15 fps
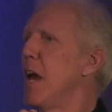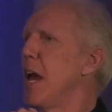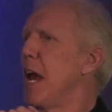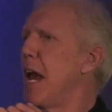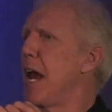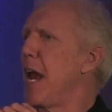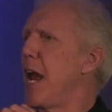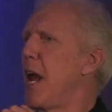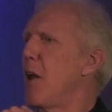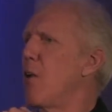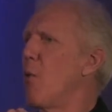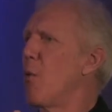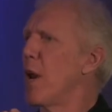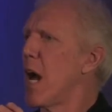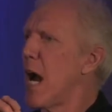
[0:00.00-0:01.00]
And
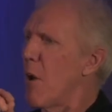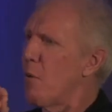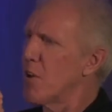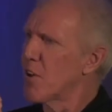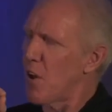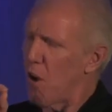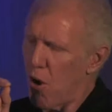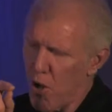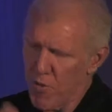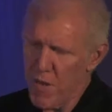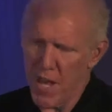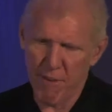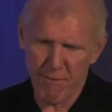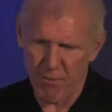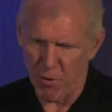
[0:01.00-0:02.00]
when I was on
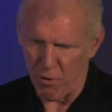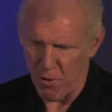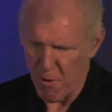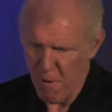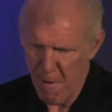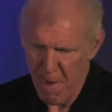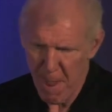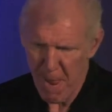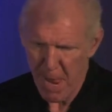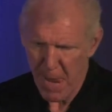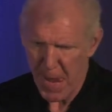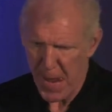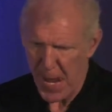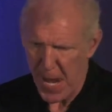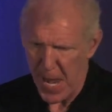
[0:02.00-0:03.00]
that floor
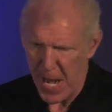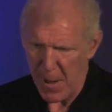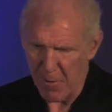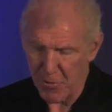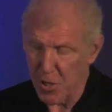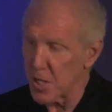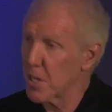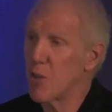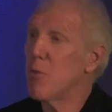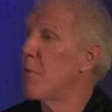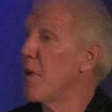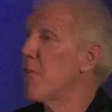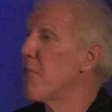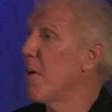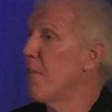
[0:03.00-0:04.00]
and I was going to kill
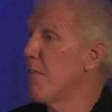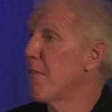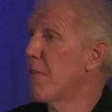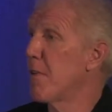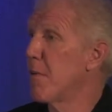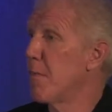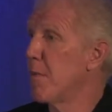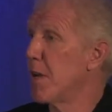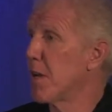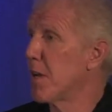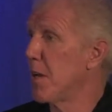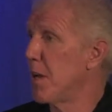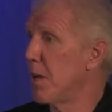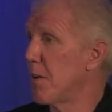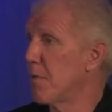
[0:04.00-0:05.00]
myself
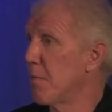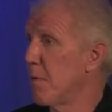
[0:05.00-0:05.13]
because